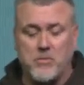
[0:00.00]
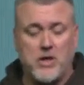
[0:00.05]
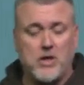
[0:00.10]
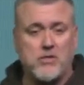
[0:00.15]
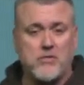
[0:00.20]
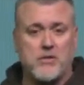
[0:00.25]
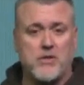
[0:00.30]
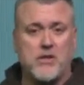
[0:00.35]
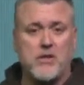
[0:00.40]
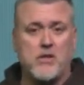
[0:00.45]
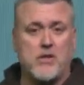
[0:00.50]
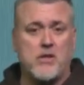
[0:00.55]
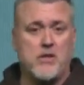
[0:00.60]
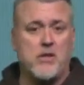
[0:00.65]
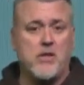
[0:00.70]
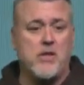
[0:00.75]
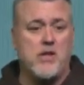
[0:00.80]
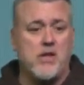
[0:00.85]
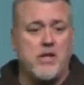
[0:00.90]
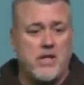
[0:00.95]
but
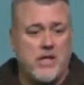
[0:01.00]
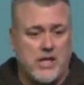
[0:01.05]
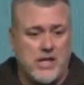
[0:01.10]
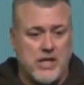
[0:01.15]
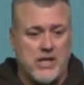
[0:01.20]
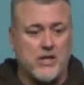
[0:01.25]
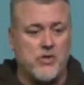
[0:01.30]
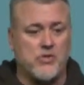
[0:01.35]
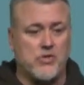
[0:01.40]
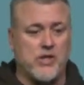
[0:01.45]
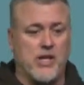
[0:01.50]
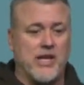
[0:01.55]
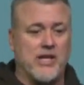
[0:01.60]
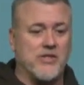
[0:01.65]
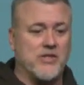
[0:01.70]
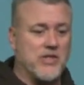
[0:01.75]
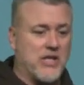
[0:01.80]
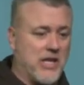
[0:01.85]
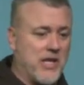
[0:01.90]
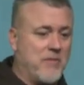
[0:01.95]
he
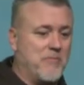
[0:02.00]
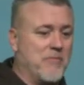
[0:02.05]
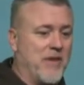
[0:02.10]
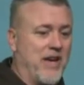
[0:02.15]
says he